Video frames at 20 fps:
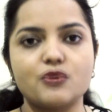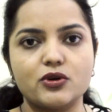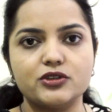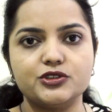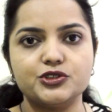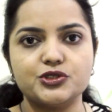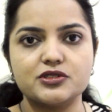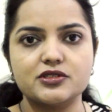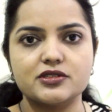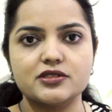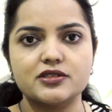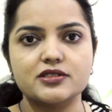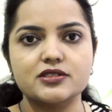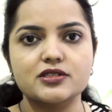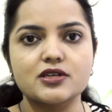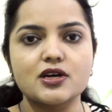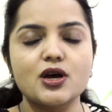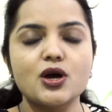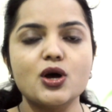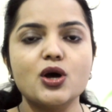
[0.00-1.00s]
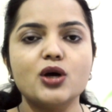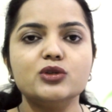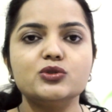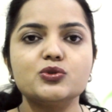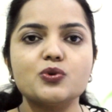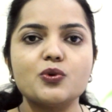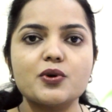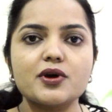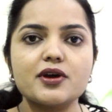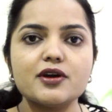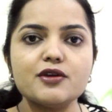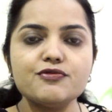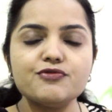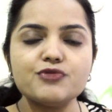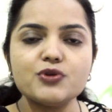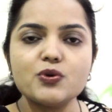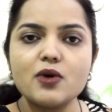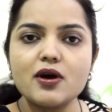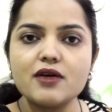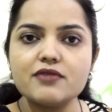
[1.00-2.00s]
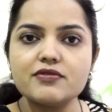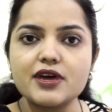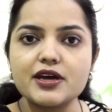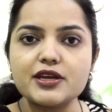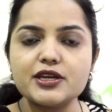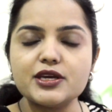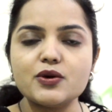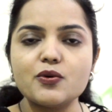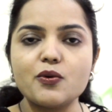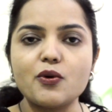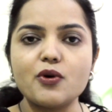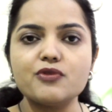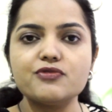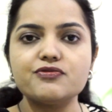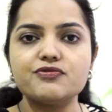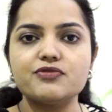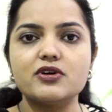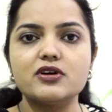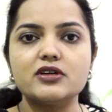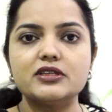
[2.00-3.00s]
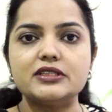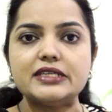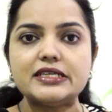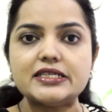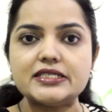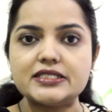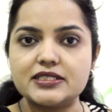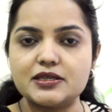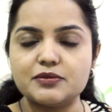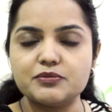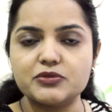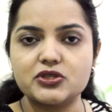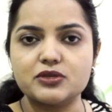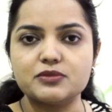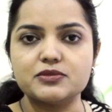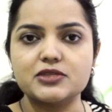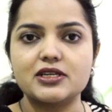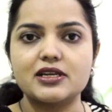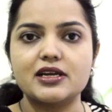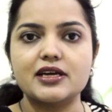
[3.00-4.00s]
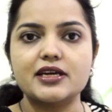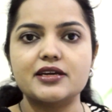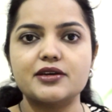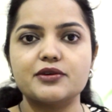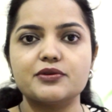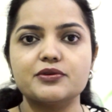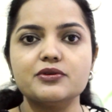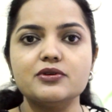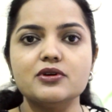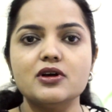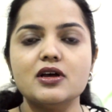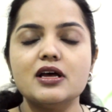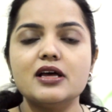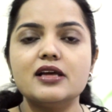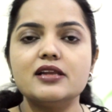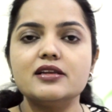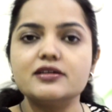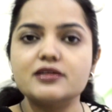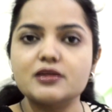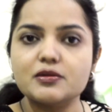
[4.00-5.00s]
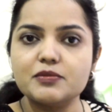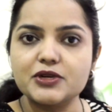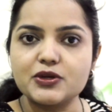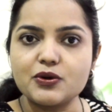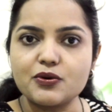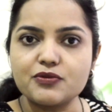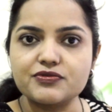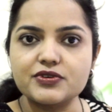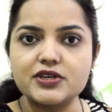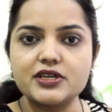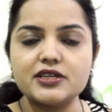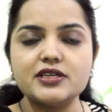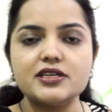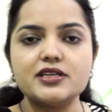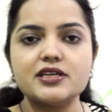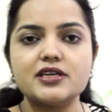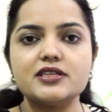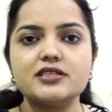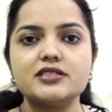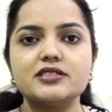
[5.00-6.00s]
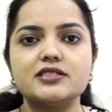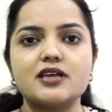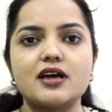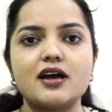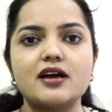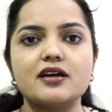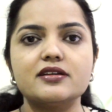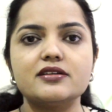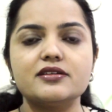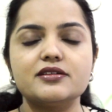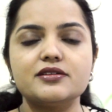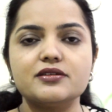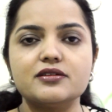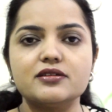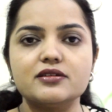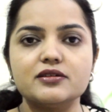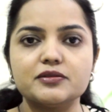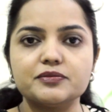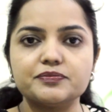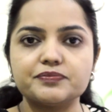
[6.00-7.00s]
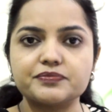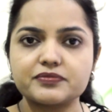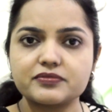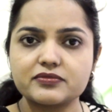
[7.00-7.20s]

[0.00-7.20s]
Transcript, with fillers: consciousness so if you have any of uh, these symptoms like you know little bit of giddiness and um,